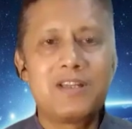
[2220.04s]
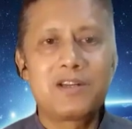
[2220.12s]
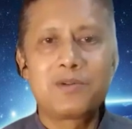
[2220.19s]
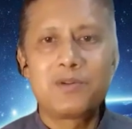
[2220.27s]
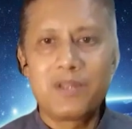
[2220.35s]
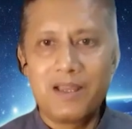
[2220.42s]

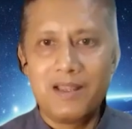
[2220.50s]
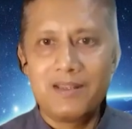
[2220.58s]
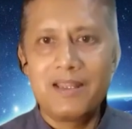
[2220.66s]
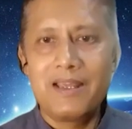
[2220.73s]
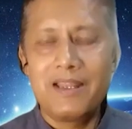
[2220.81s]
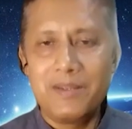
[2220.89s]
good health
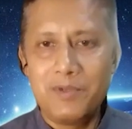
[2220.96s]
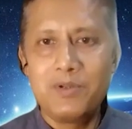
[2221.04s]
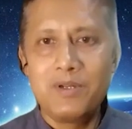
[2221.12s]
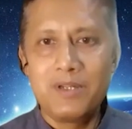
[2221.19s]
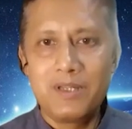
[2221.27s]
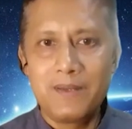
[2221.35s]
and
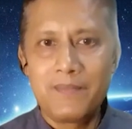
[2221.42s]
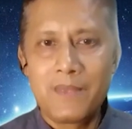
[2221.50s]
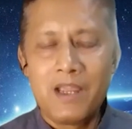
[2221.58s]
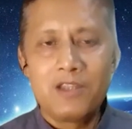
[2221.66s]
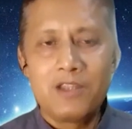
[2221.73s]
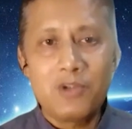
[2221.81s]
immunity.
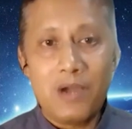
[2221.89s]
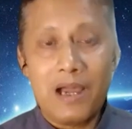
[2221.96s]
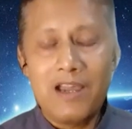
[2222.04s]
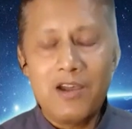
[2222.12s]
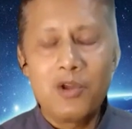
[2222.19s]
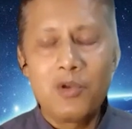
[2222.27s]
So
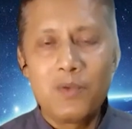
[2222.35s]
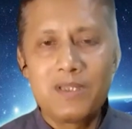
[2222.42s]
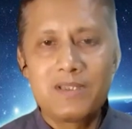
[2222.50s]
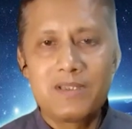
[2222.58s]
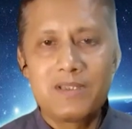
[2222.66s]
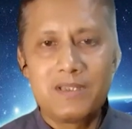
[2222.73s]
I
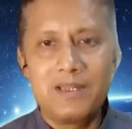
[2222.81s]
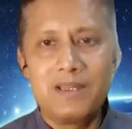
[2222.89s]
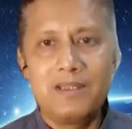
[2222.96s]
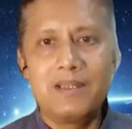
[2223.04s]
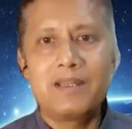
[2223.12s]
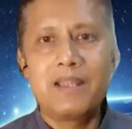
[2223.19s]
always say
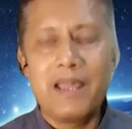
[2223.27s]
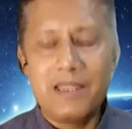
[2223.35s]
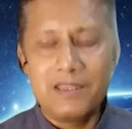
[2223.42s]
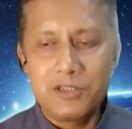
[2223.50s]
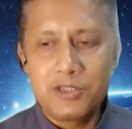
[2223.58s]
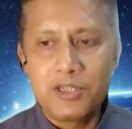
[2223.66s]
that
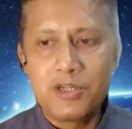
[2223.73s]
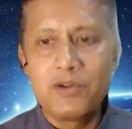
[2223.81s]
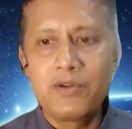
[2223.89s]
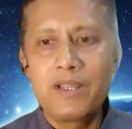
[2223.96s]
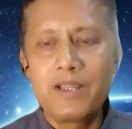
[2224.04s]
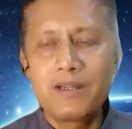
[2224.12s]

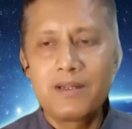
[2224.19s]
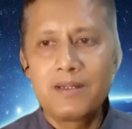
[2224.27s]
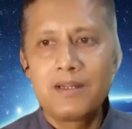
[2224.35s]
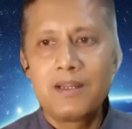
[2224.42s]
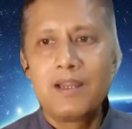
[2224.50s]
ensuring